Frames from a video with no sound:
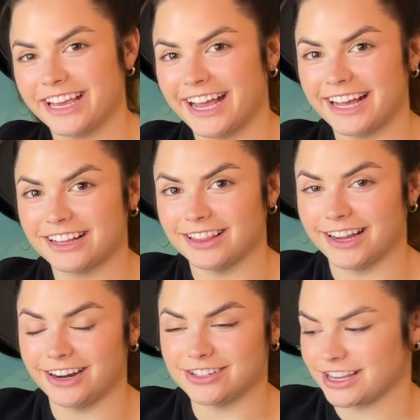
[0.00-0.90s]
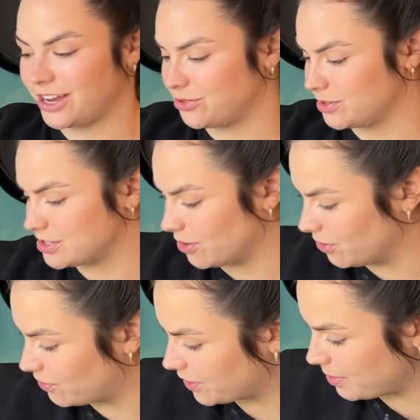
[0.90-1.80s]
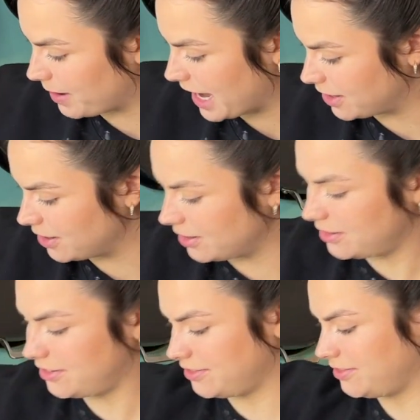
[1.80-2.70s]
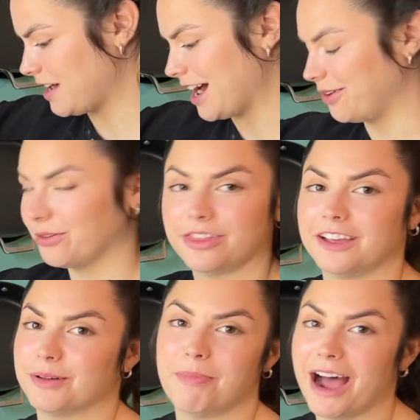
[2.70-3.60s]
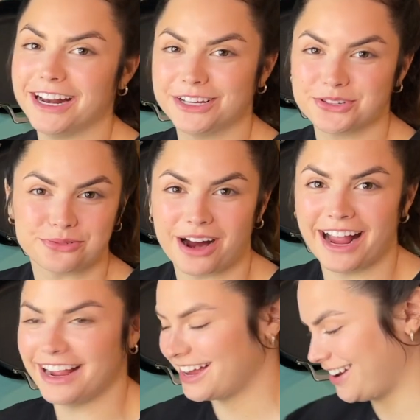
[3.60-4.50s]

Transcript: at Claire's end result for the batter, I don't think mine is right at